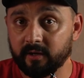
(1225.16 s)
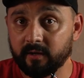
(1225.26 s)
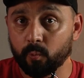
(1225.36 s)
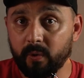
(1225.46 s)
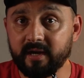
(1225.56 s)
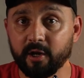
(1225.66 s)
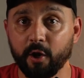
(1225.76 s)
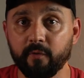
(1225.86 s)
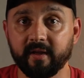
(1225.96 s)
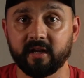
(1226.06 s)
we
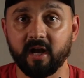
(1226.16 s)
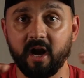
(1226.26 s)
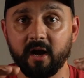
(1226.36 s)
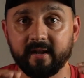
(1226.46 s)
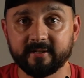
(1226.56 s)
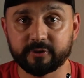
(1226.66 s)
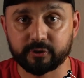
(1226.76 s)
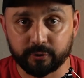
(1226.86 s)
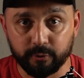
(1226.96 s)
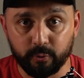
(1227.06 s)
know that God is
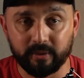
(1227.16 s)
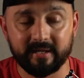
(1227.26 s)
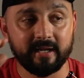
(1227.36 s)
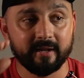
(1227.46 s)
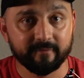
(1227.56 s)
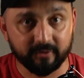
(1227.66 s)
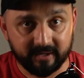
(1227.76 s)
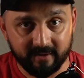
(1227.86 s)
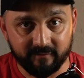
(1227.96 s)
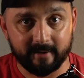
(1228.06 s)
truly
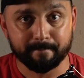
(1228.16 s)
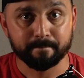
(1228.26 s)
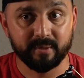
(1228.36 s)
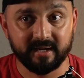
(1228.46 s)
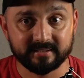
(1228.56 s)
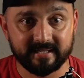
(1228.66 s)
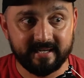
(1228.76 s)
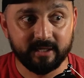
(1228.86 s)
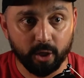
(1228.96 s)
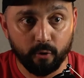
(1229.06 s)
forgiving because
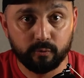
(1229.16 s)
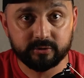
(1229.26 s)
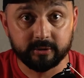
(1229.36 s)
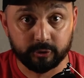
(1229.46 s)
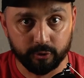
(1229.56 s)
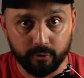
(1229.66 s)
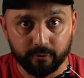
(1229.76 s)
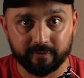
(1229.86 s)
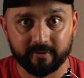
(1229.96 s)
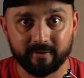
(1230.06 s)
he knows the
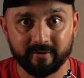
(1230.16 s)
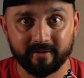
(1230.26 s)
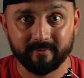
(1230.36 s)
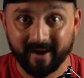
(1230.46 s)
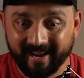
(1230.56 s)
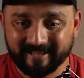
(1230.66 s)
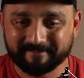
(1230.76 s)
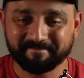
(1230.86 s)
truth, right?